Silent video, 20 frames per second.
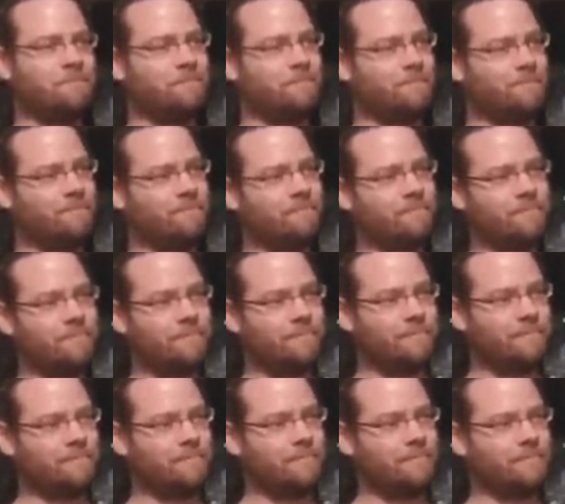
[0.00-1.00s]

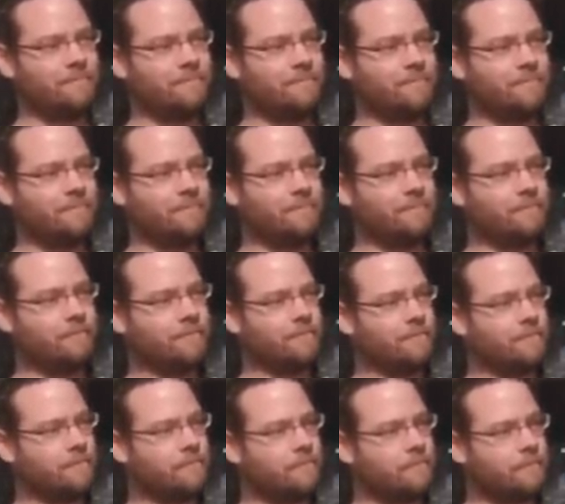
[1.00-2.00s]

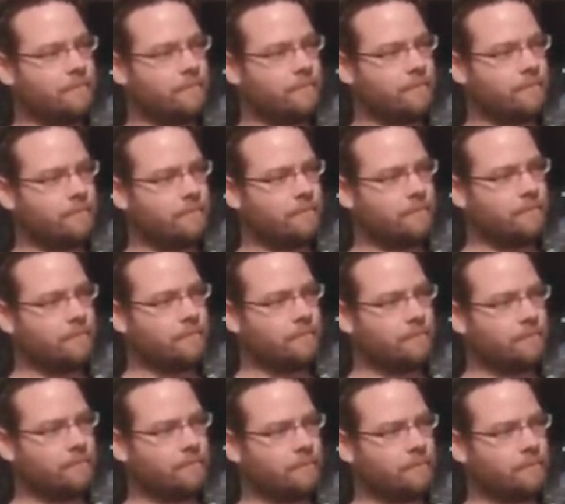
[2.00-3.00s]

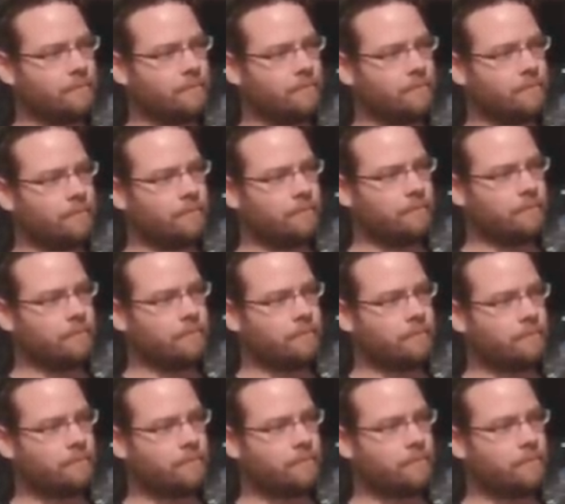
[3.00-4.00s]

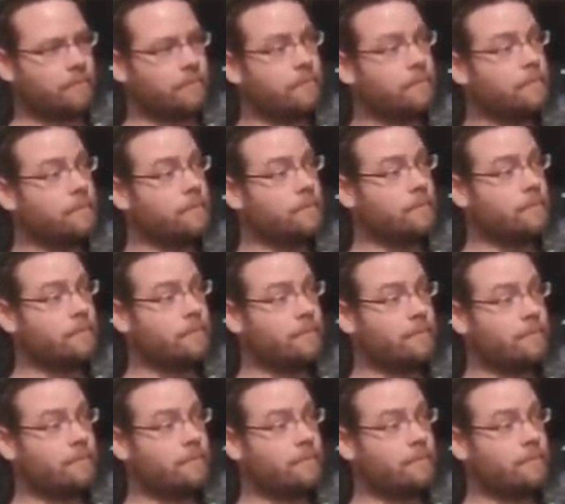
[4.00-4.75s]
This person isn't speaking.